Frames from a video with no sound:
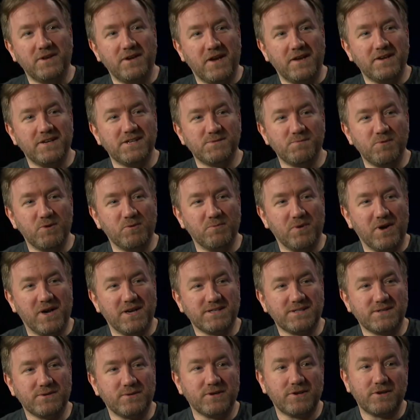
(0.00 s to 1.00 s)
'90s boombox, oh,
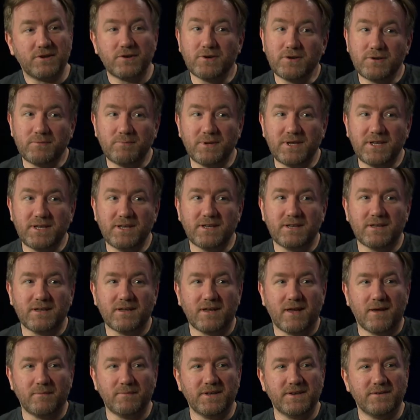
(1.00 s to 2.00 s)
so it man. could be. We're to
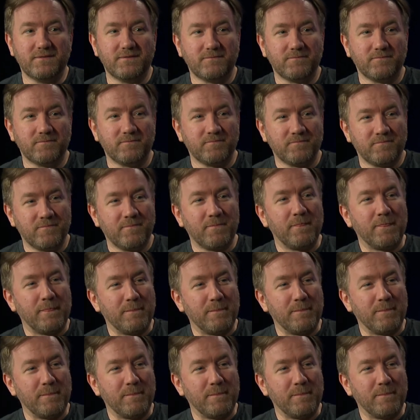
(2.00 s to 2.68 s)
have I to mean, explore that.